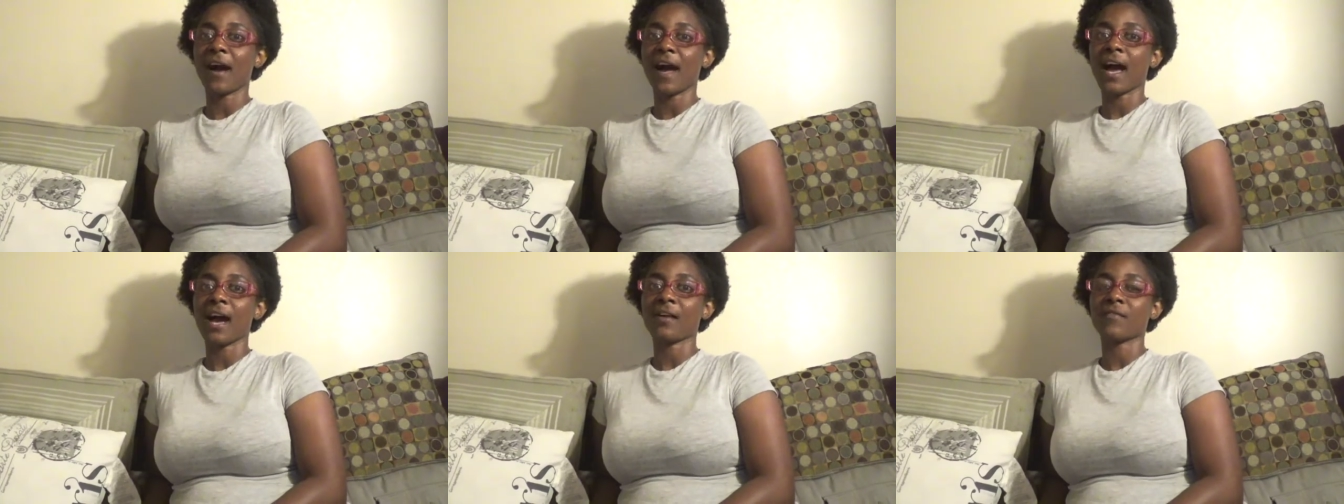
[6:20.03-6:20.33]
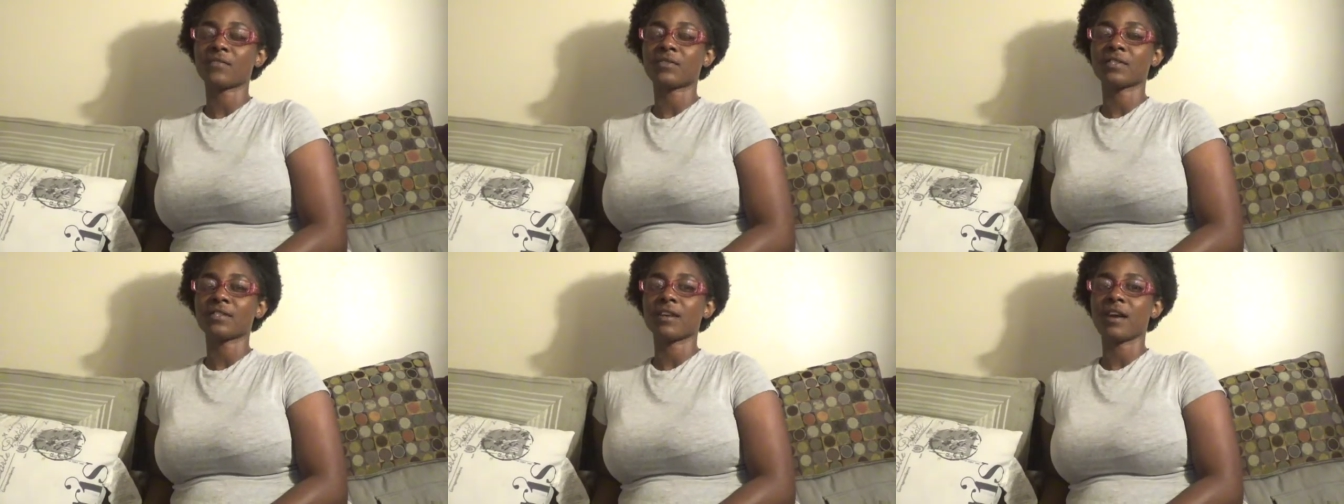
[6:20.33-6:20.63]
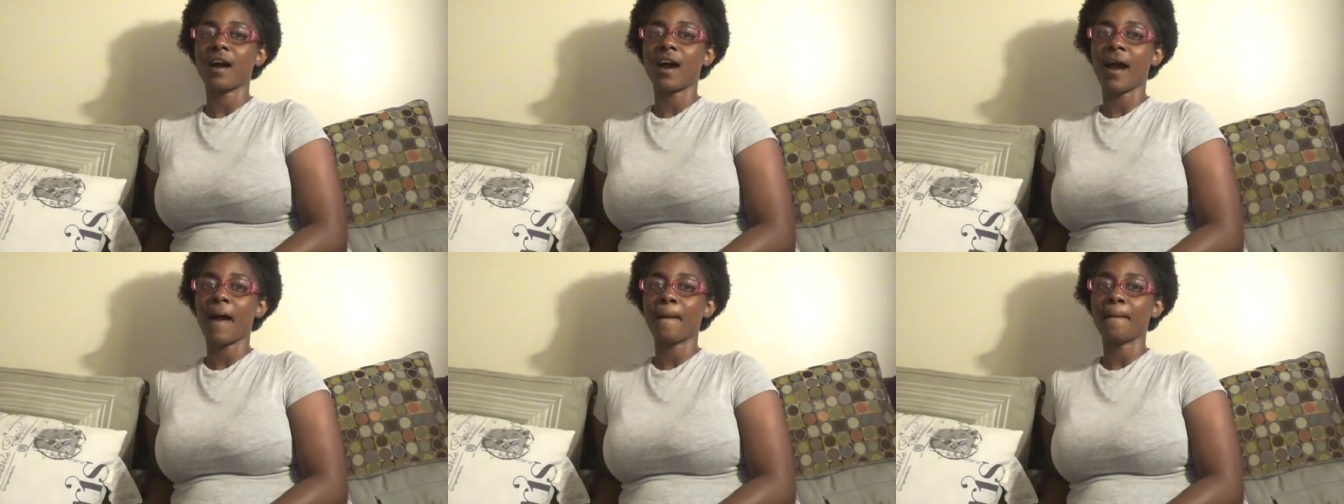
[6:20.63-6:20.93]
after
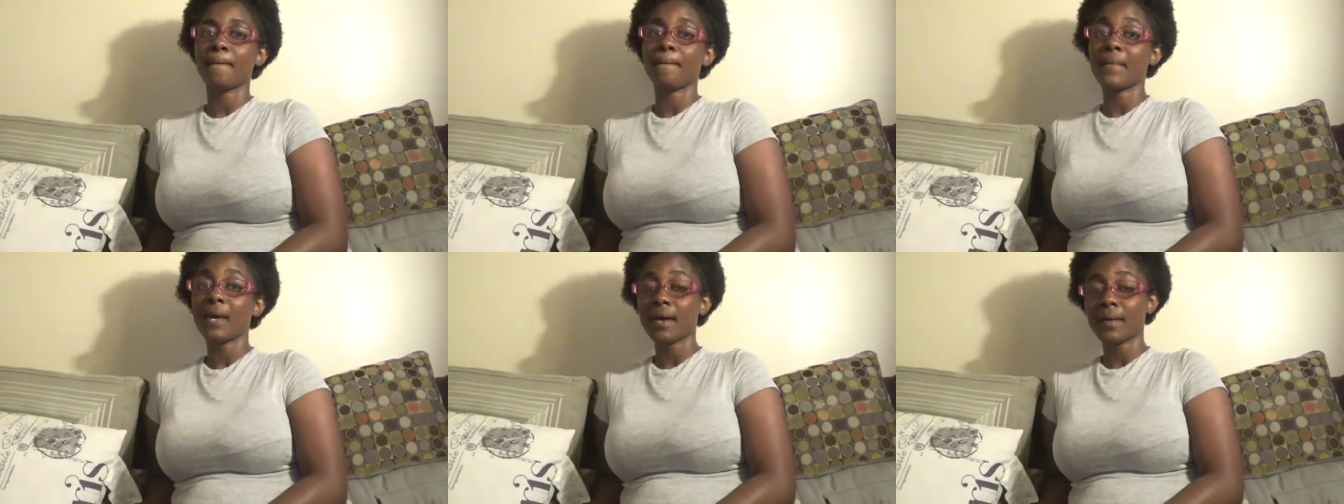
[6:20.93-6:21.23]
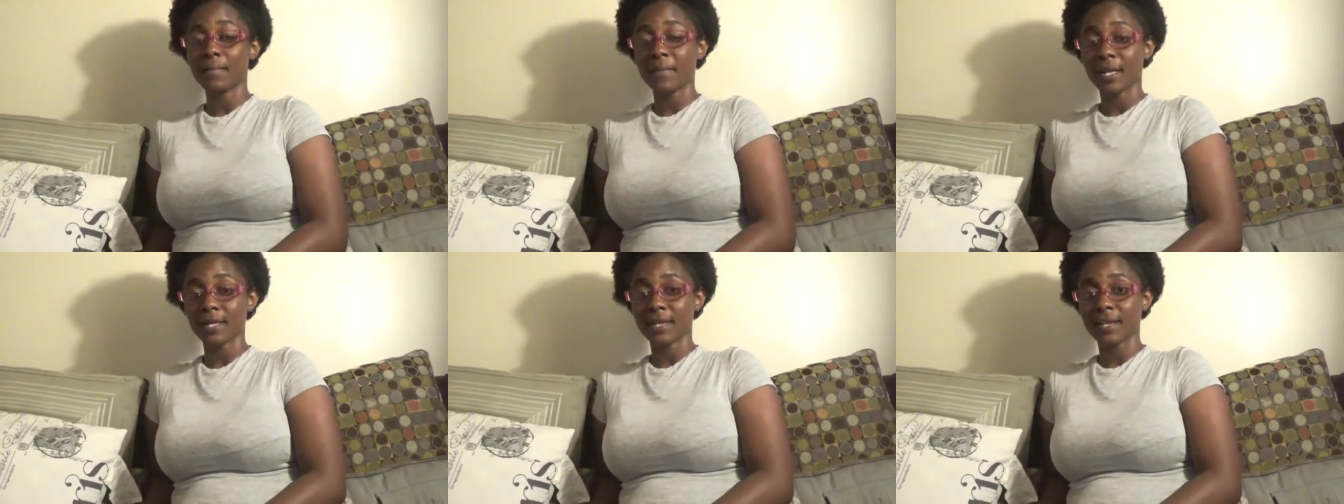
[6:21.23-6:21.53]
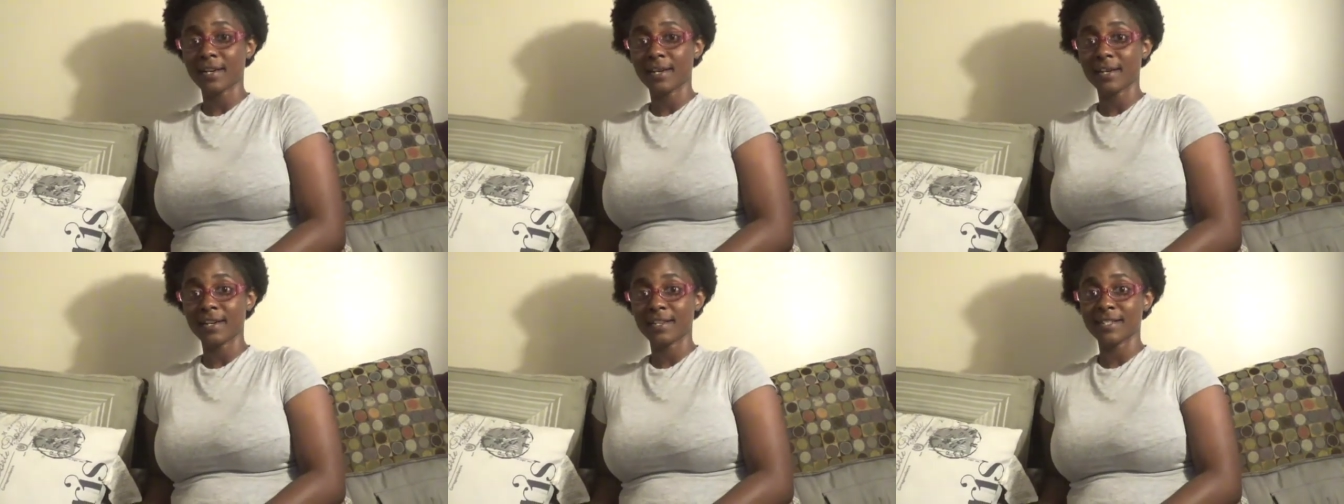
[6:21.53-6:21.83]
I met my
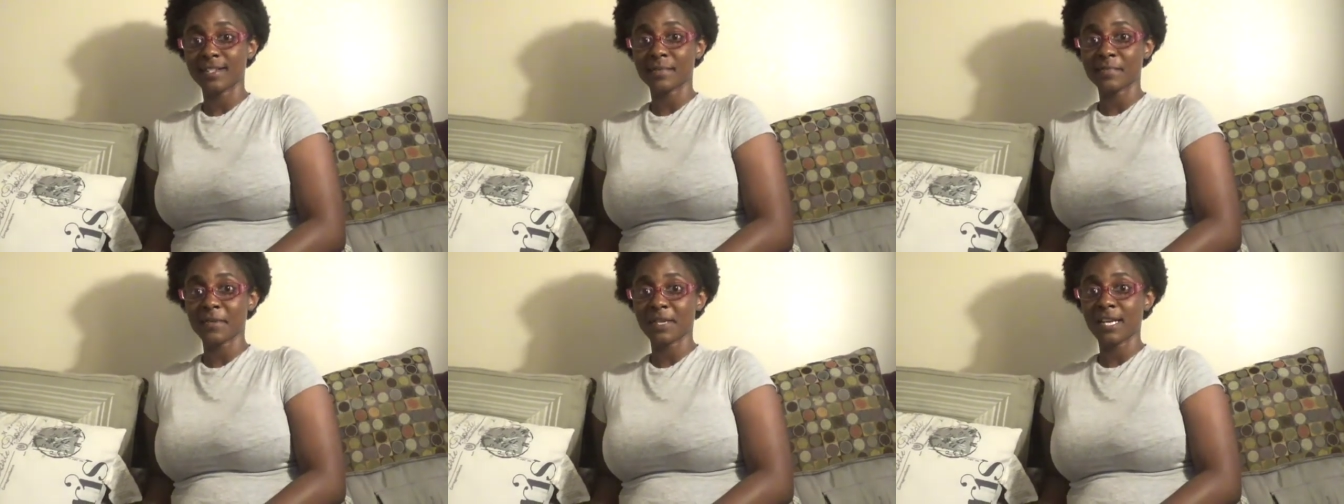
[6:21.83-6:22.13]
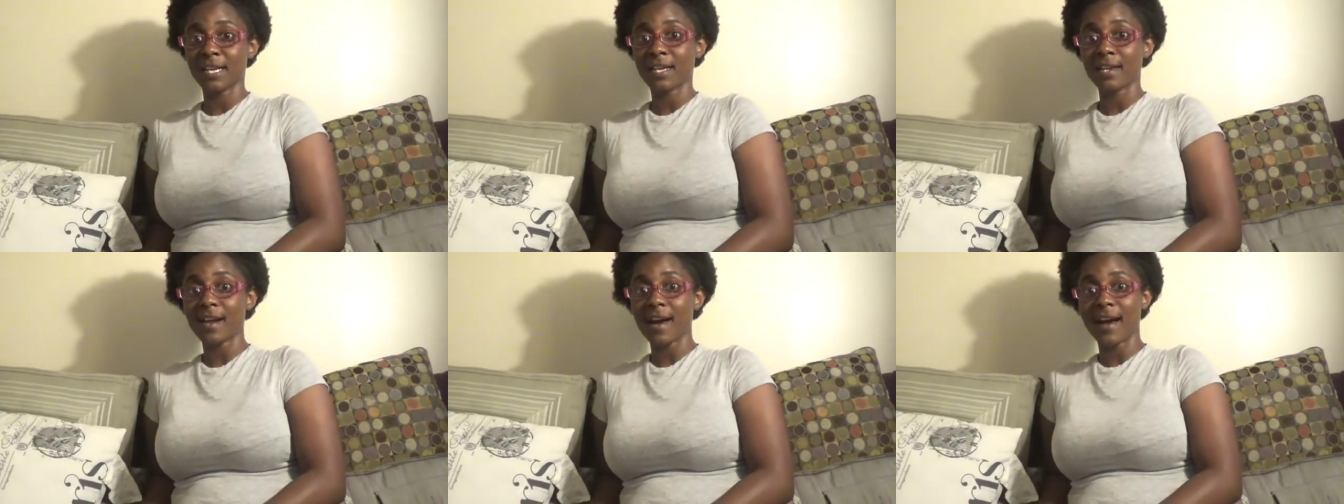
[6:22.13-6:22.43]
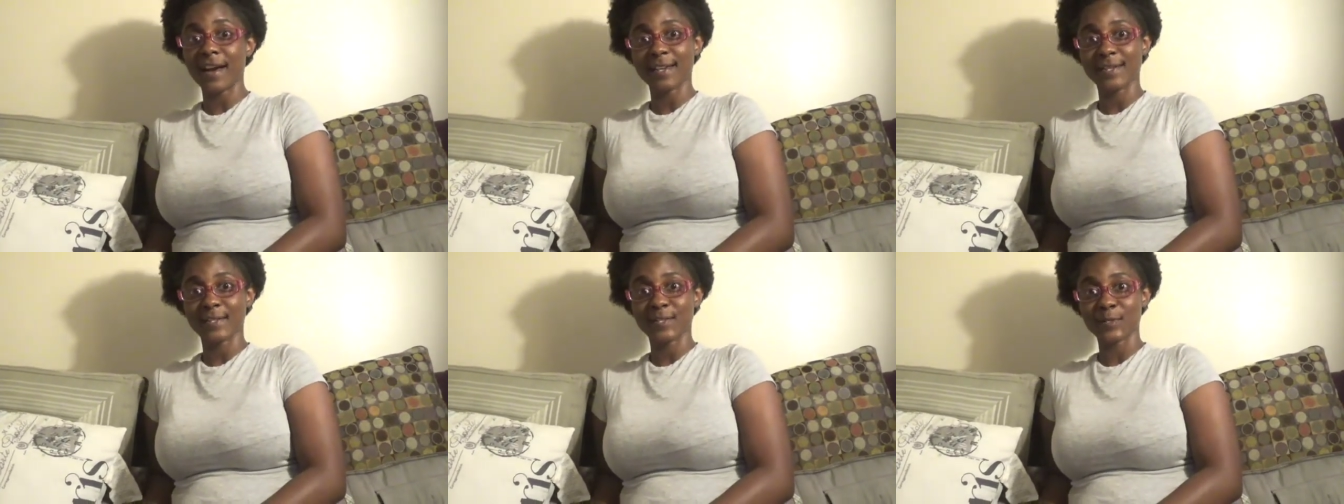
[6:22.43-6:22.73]
late husband in
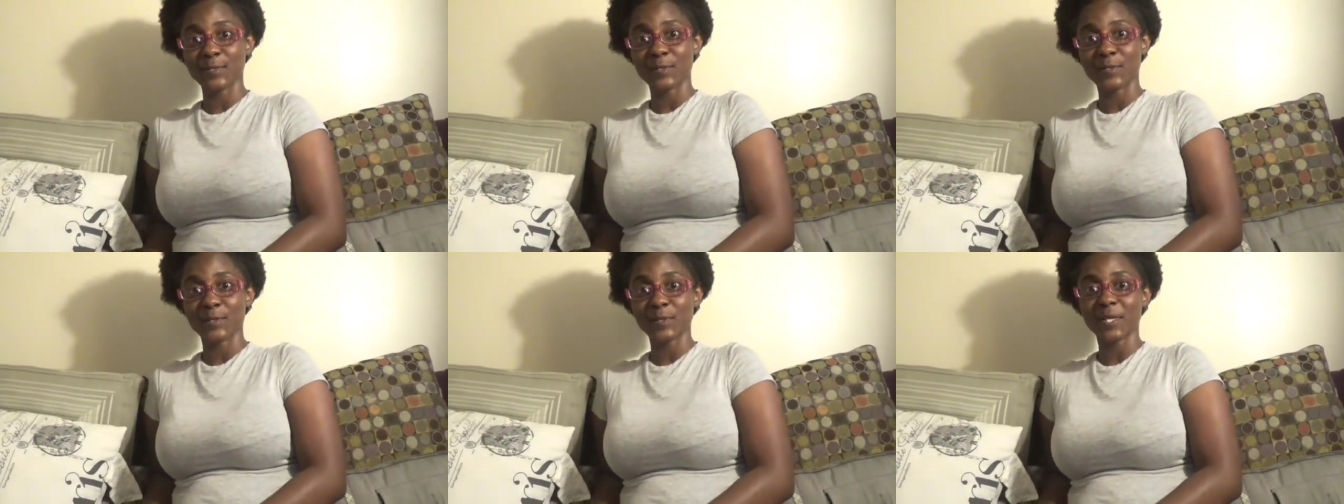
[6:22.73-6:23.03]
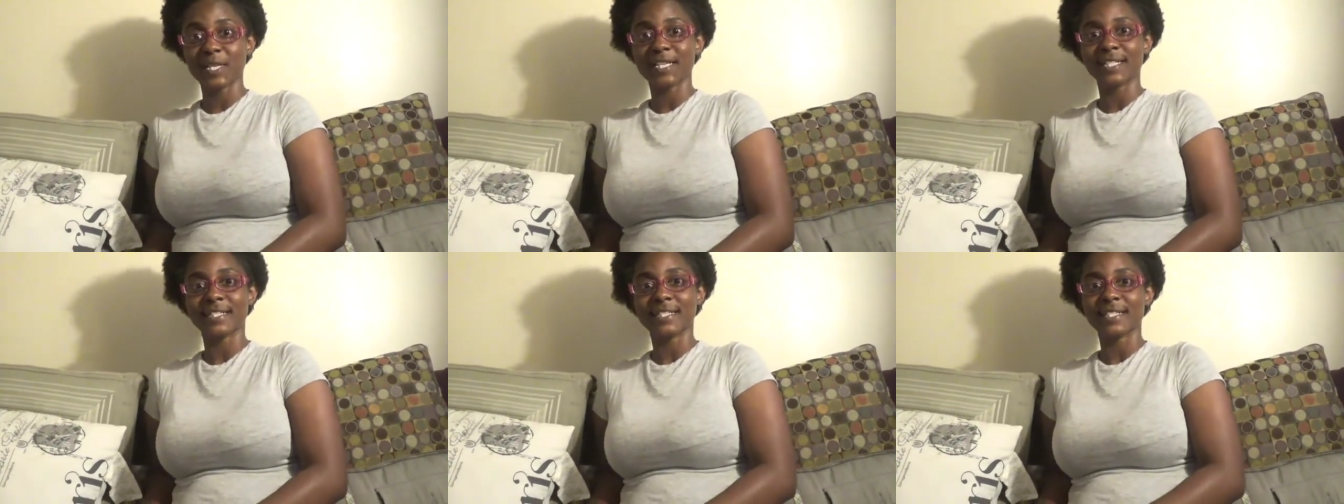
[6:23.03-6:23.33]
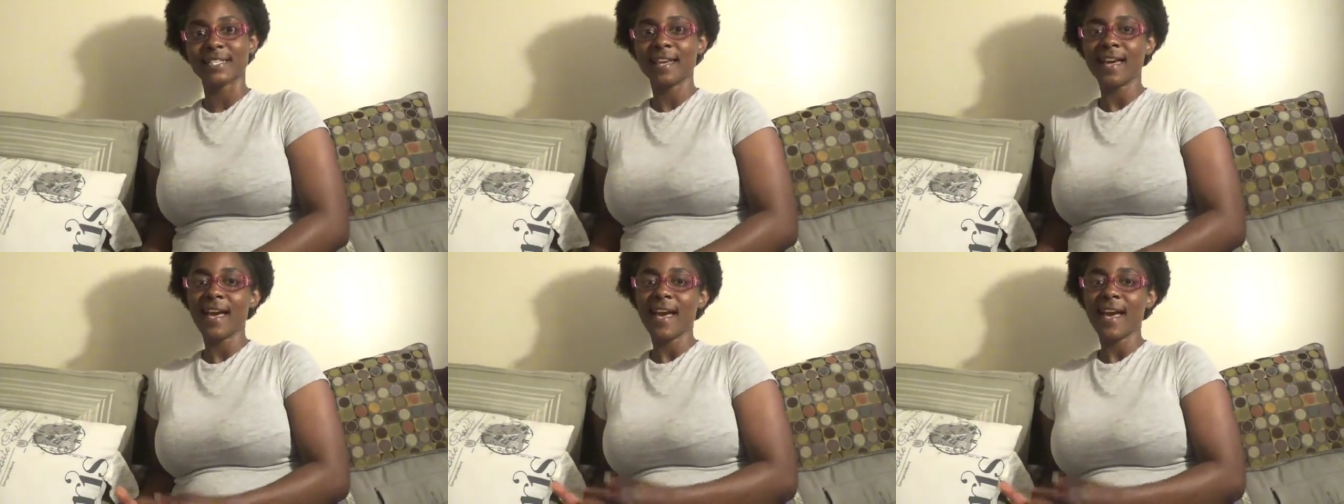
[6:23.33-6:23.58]
high school, because